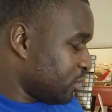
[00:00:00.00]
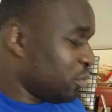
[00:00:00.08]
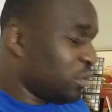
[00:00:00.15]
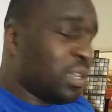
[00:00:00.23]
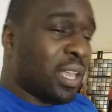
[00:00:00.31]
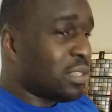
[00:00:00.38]

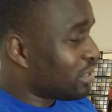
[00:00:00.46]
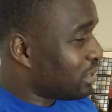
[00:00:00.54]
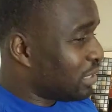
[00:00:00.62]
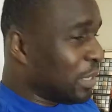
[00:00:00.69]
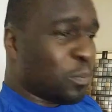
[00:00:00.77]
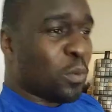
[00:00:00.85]
Can't
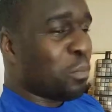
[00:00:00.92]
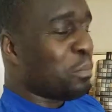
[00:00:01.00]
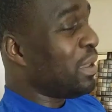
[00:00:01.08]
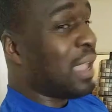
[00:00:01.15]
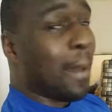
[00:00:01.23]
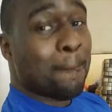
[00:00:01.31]
sleep on
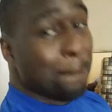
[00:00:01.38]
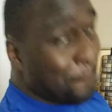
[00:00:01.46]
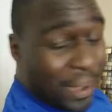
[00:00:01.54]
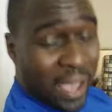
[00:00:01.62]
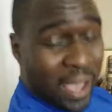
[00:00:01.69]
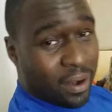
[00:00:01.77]
me, I'm
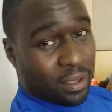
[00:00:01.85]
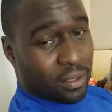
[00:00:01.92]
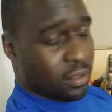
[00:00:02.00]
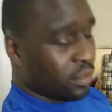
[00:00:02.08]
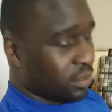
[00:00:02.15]
better.